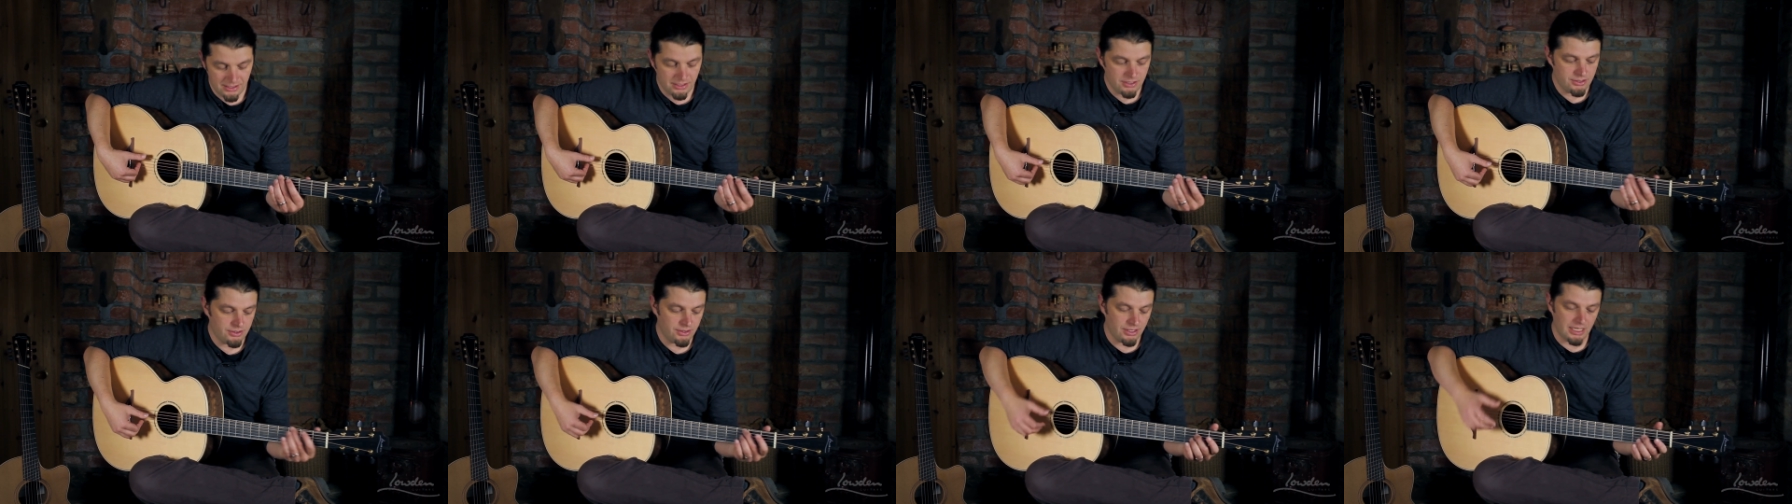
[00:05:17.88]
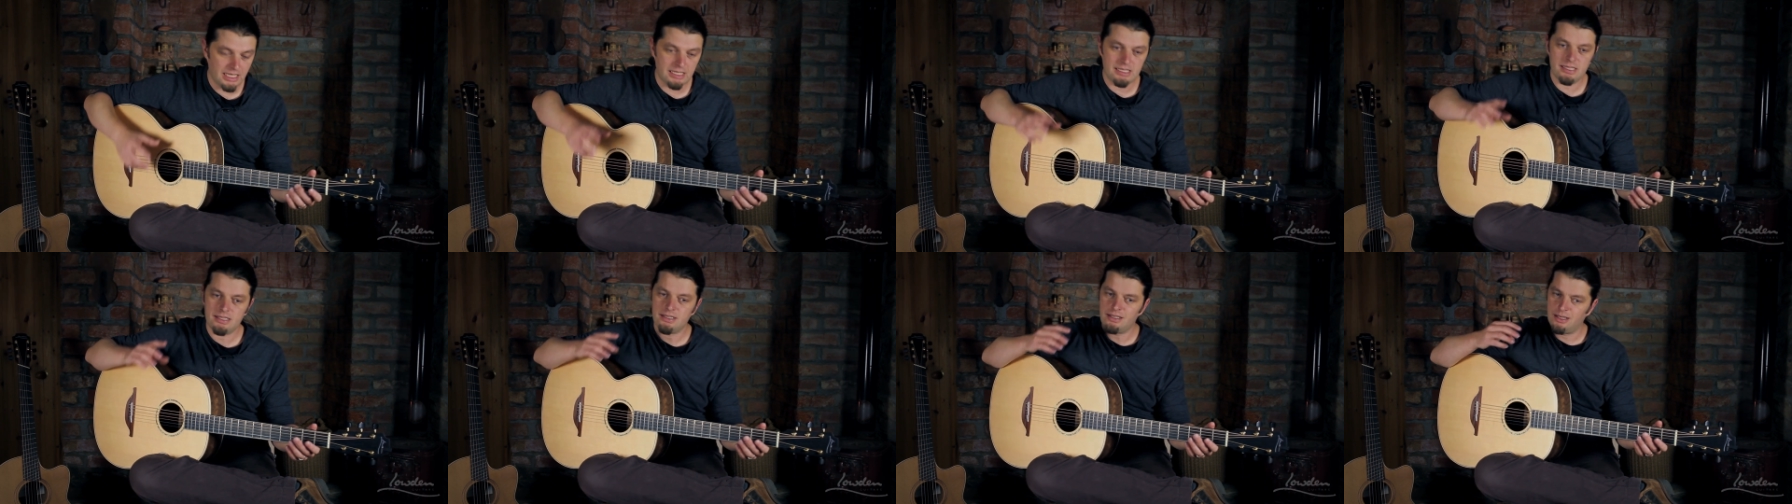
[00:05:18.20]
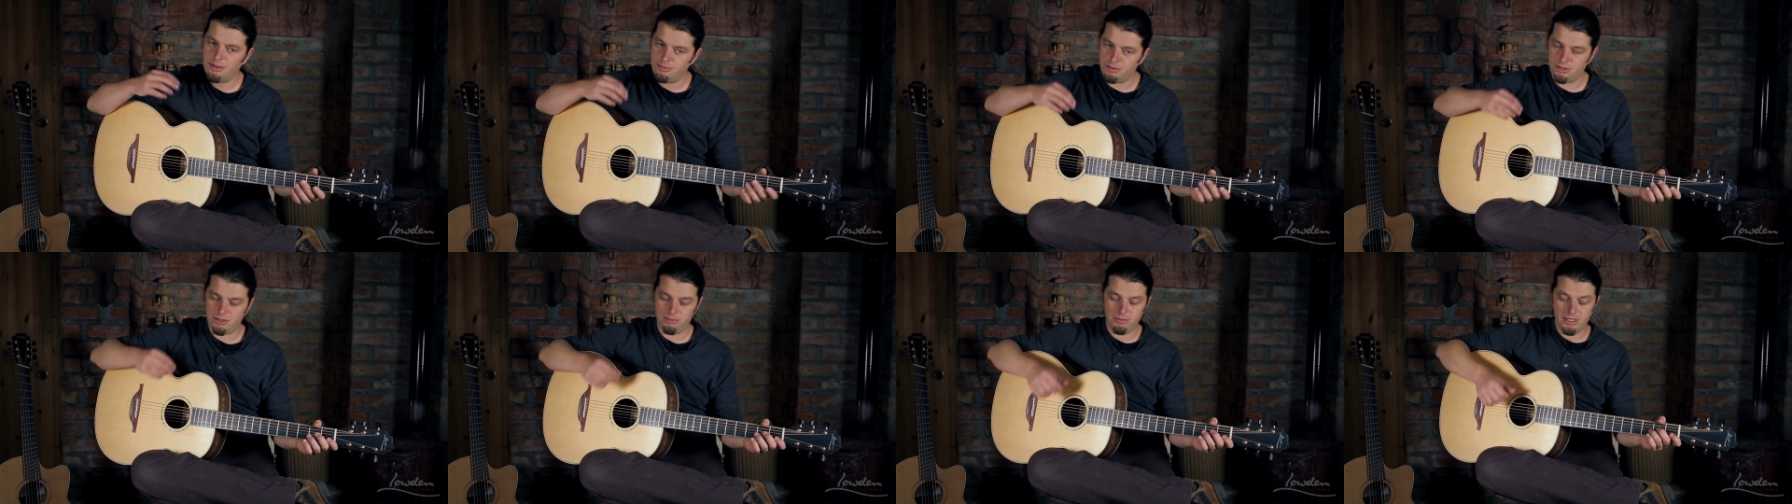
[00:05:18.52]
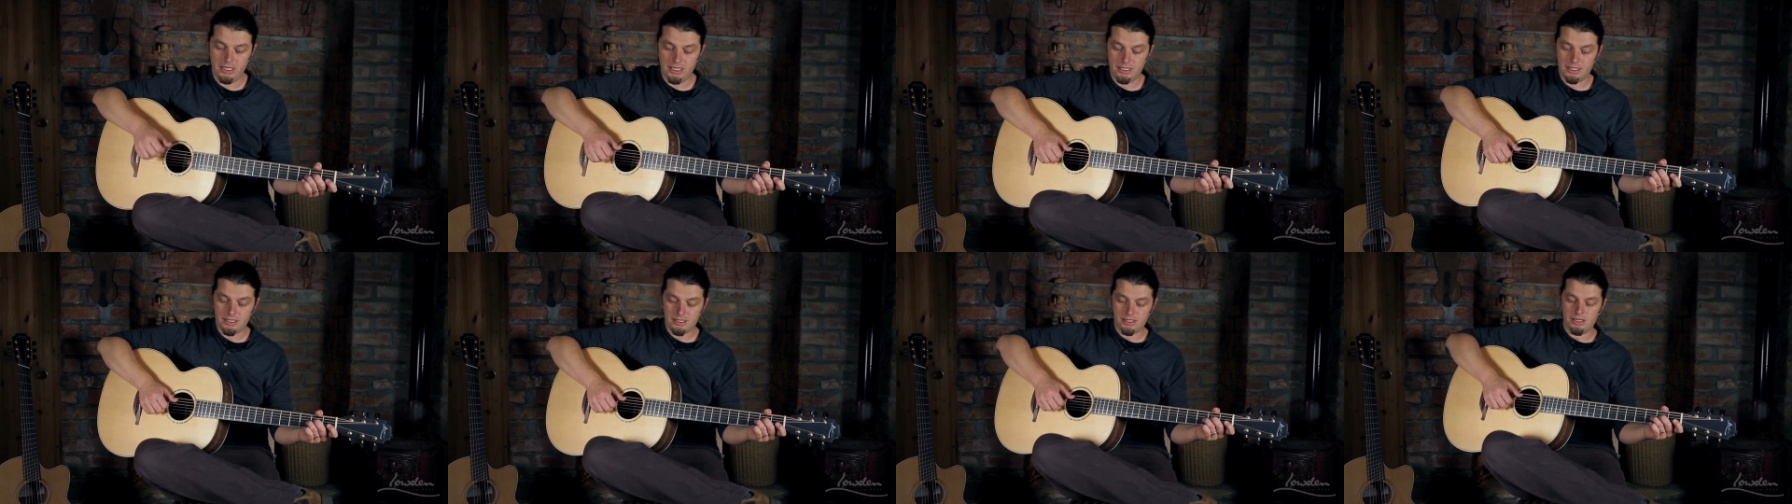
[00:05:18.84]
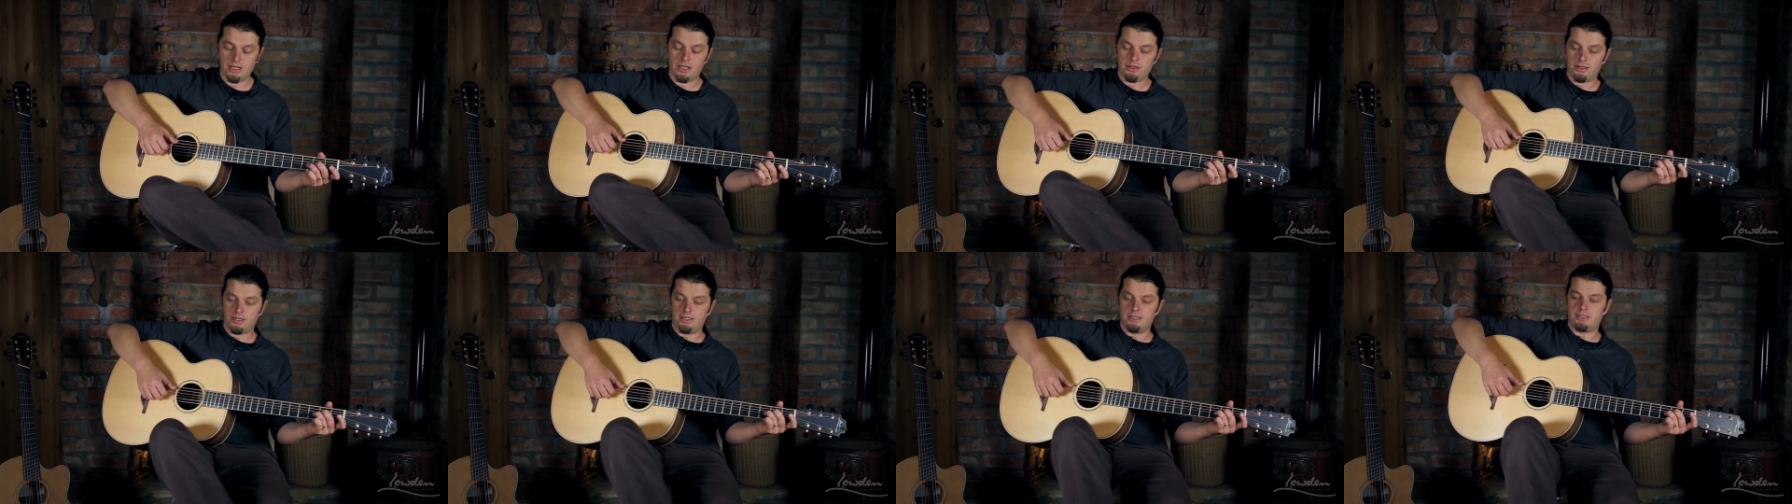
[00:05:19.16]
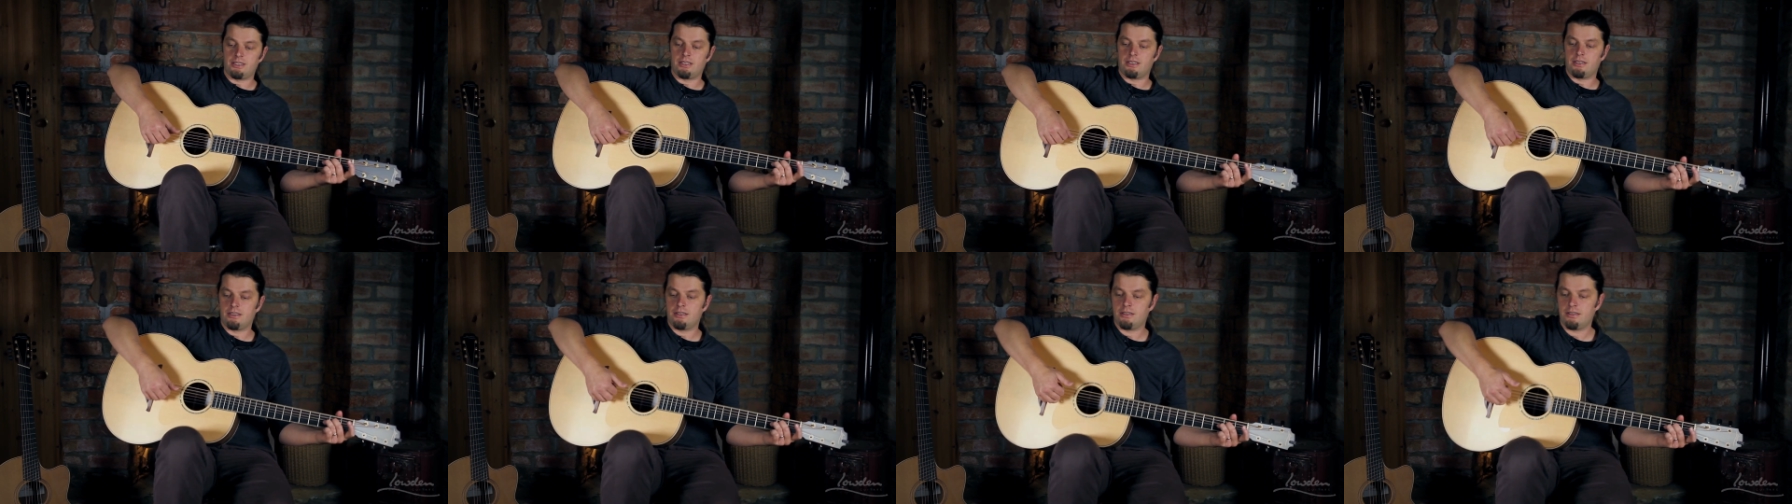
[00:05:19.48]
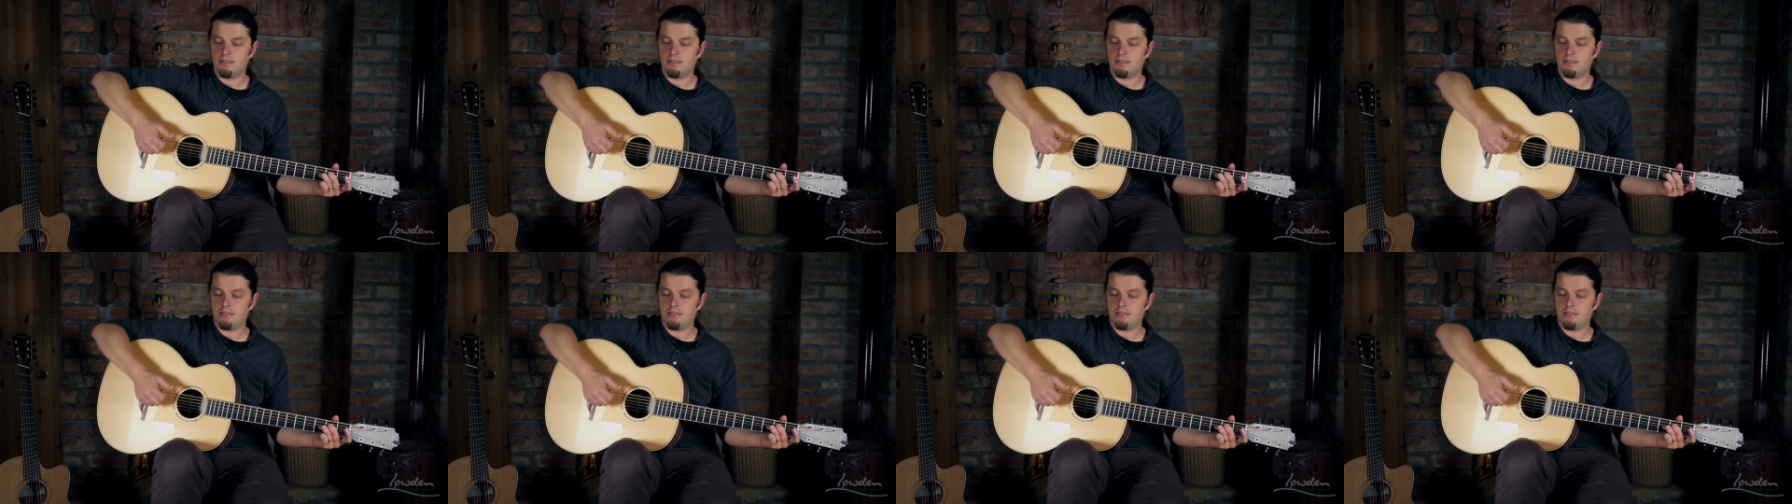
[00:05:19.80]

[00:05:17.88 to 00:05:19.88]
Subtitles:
So that's up to me, it's not the guitar.